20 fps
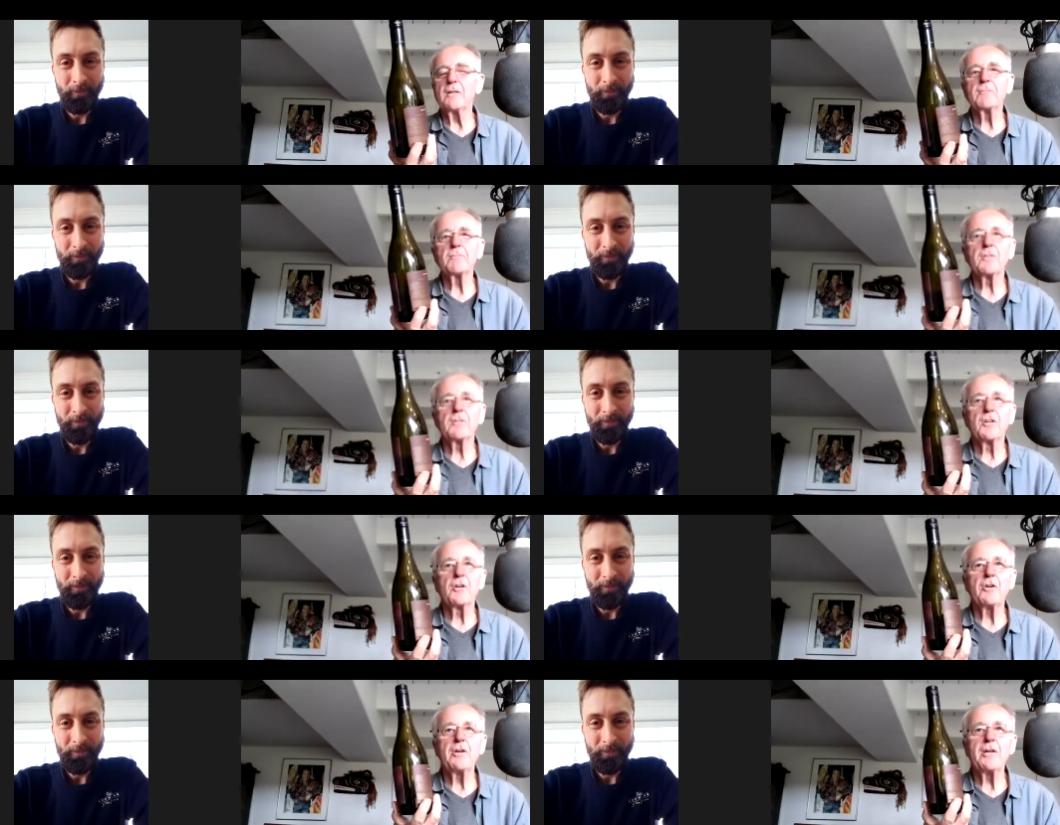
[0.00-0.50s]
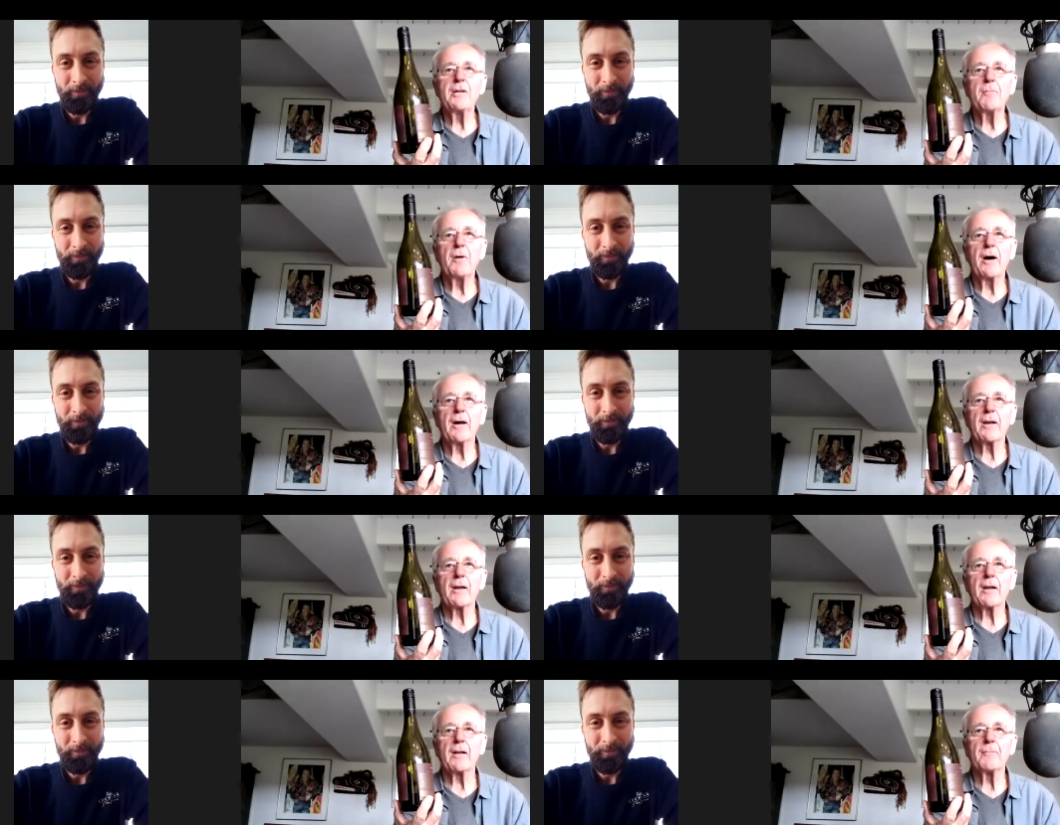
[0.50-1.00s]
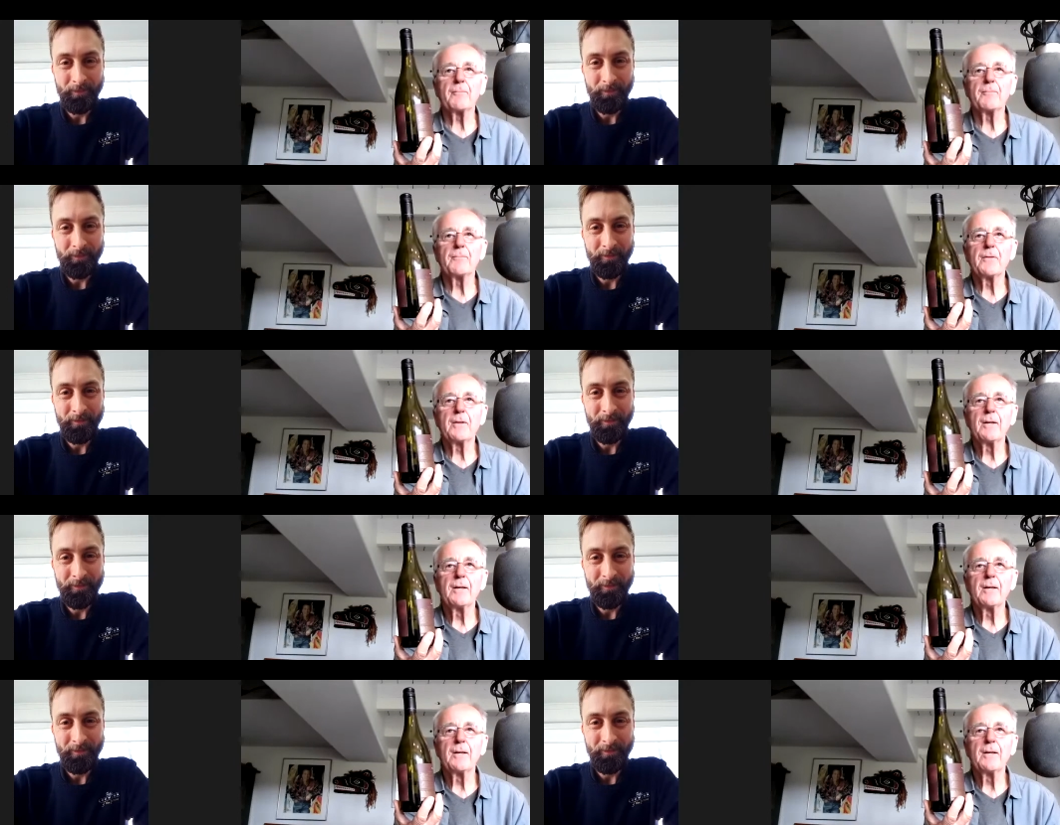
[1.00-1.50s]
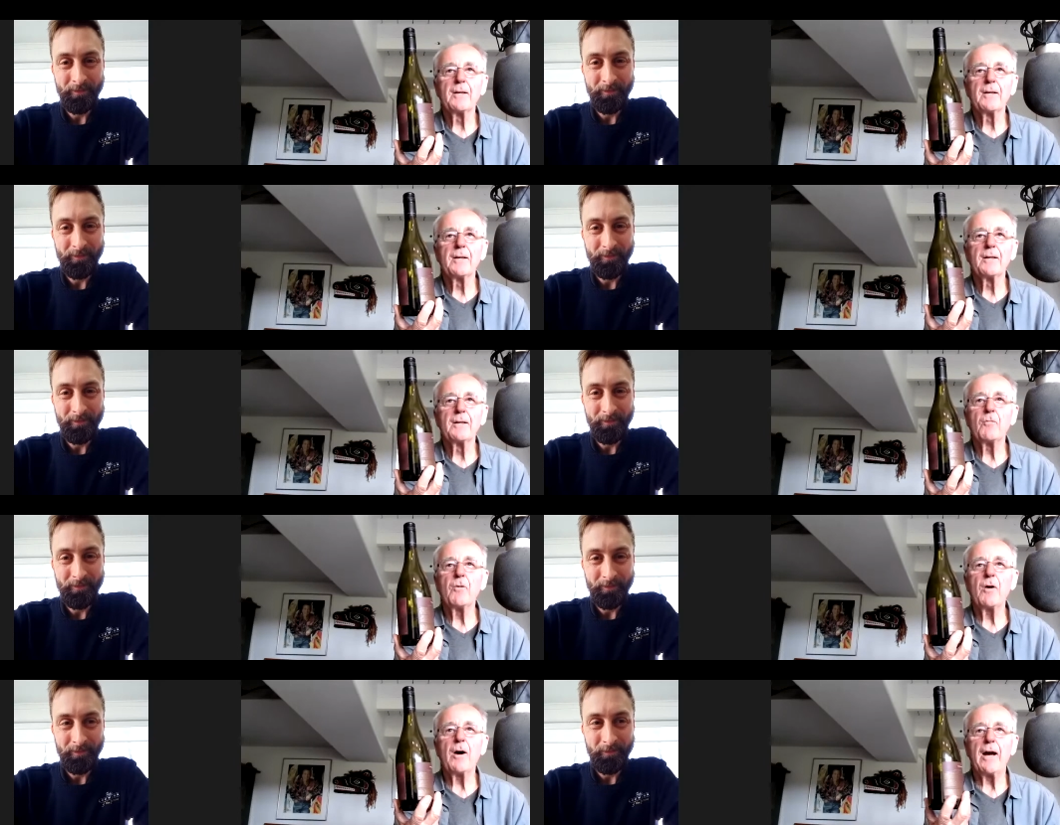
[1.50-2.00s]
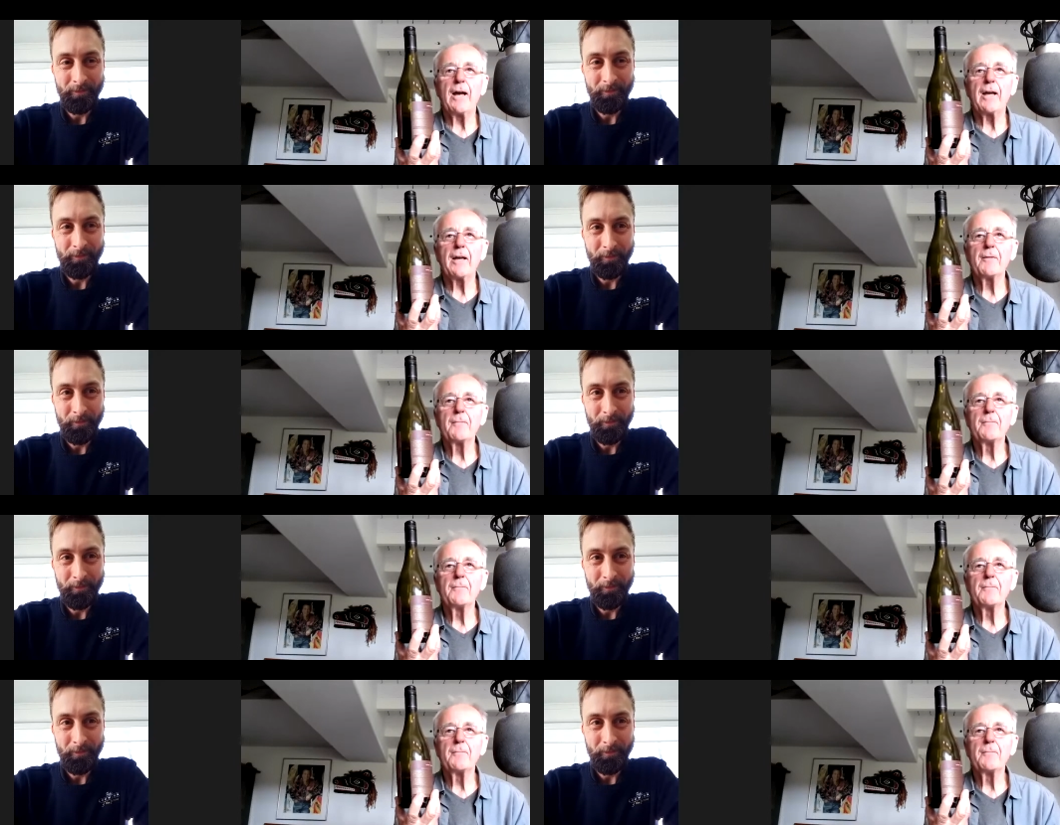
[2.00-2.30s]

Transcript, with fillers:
Speaker 1: green bottle. Why?